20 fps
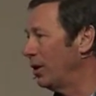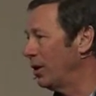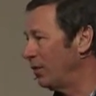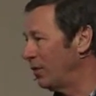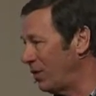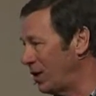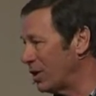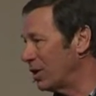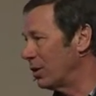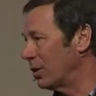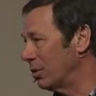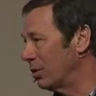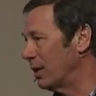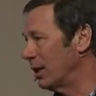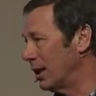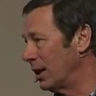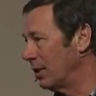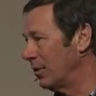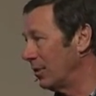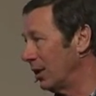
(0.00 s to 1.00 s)
than physical
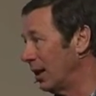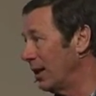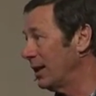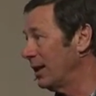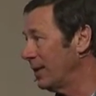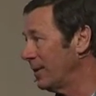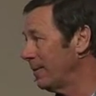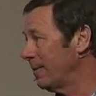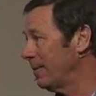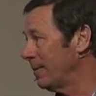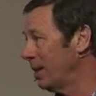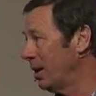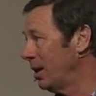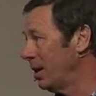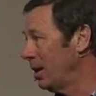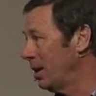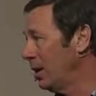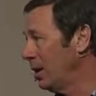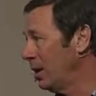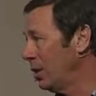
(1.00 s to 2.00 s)
healing, right?
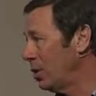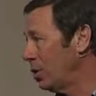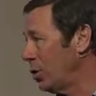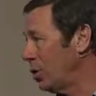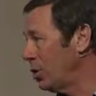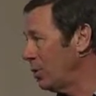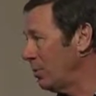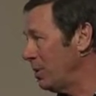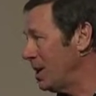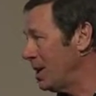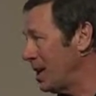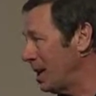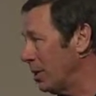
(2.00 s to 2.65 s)
You can be